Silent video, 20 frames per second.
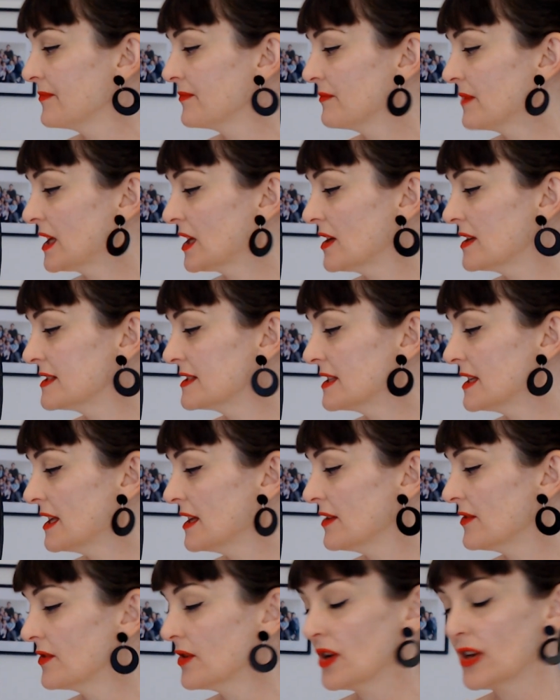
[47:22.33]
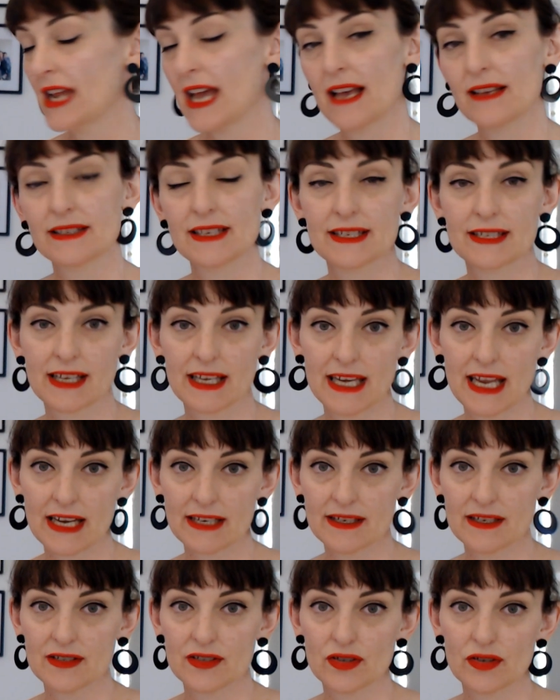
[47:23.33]
because the third house is
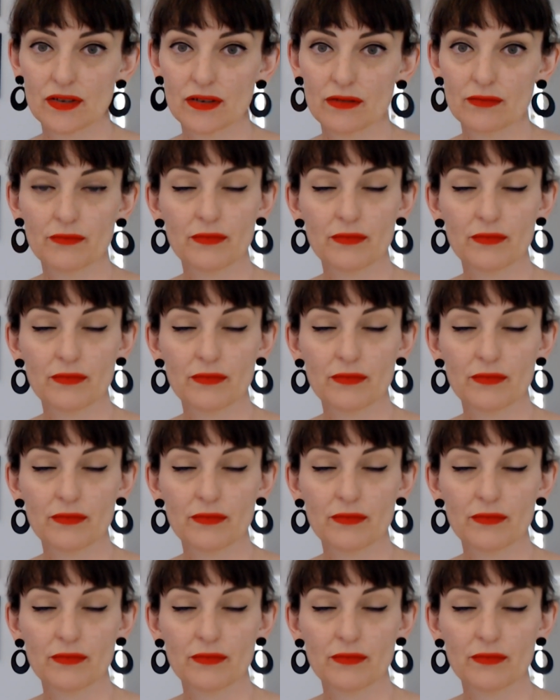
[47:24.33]
connected to